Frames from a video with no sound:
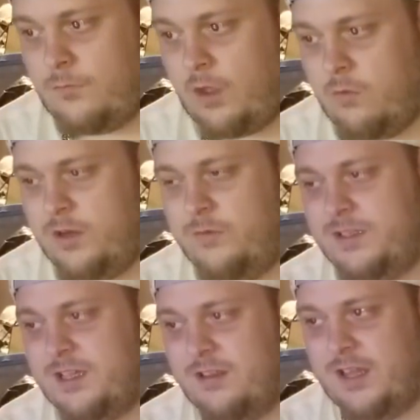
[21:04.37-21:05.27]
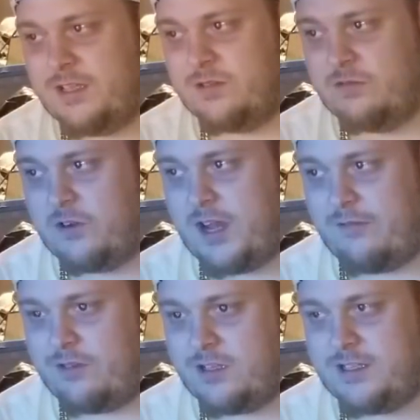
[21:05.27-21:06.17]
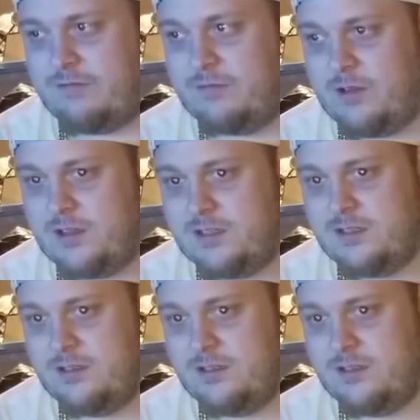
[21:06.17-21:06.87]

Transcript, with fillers: What did we sell the last ones for an average? Seven bucks?